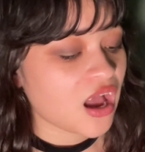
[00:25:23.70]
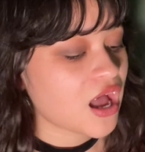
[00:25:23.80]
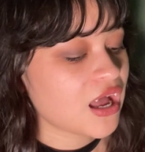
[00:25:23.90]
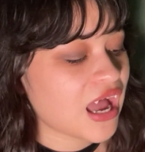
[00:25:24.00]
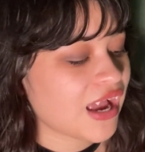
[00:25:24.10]

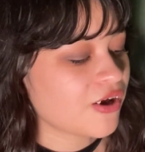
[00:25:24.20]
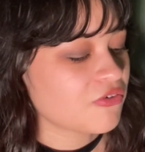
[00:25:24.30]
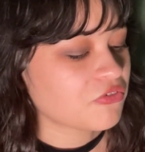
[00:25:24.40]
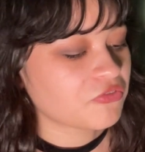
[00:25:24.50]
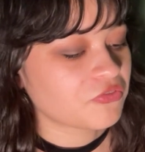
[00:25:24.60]
I
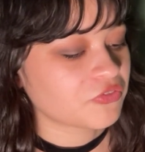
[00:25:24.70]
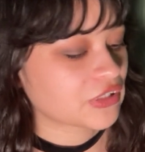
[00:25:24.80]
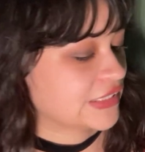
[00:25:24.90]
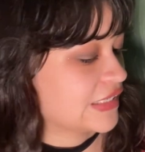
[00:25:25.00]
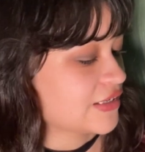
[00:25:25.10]
don't
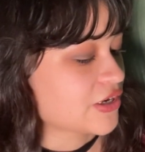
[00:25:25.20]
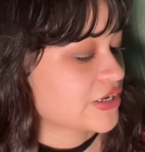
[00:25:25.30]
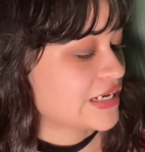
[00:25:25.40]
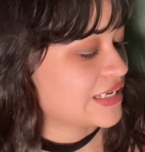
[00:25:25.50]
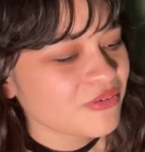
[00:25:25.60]
fully
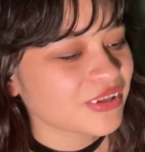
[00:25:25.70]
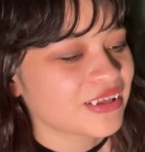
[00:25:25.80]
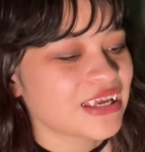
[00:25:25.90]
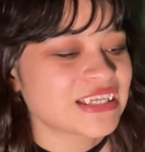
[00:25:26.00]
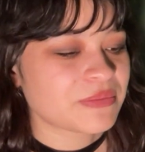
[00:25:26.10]
agree. Well,
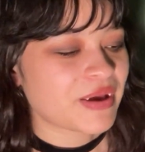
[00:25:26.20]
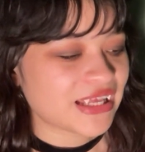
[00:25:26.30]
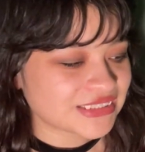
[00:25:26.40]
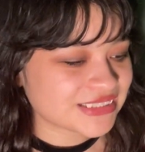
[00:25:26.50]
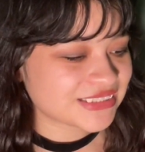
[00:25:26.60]
it
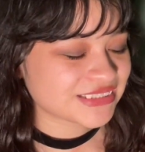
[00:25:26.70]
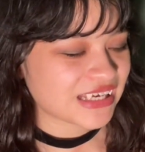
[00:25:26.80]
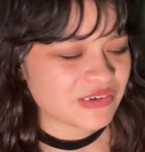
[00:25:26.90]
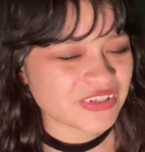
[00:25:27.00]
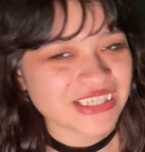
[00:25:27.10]
depends.
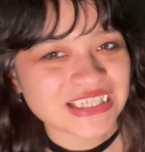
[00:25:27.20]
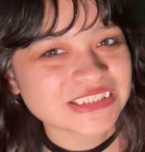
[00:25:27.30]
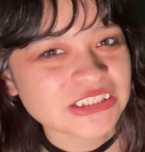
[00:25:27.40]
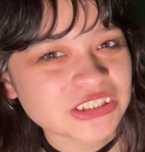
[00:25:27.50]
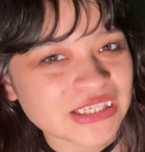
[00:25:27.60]
I feel like
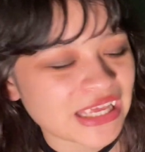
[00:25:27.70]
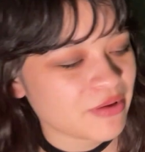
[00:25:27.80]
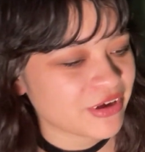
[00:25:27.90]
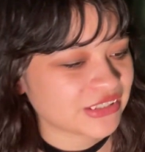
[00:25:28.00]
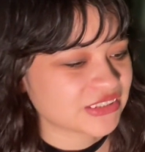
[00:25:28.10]
that's such a
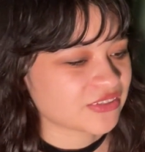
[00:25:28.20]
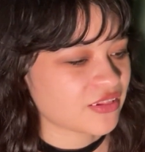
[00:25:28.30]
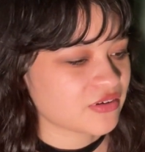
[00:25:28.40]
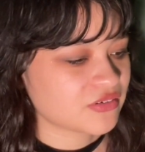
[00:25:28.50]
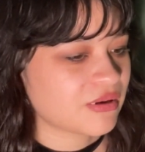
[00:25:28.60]
lame answer
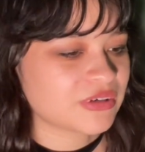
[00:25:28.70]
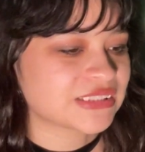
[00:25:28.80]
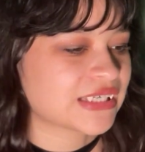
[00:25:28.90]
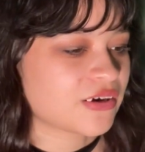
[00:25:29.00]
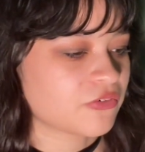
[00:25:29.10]
though. I'm gonna
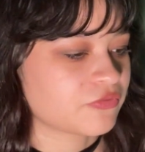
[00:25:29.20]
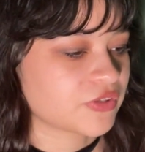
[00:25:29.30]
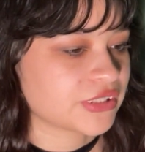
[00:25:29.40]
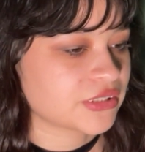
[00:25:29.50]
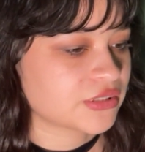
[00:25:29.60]
say I don't
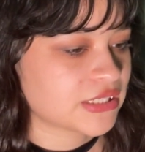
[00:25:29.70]
fully agree.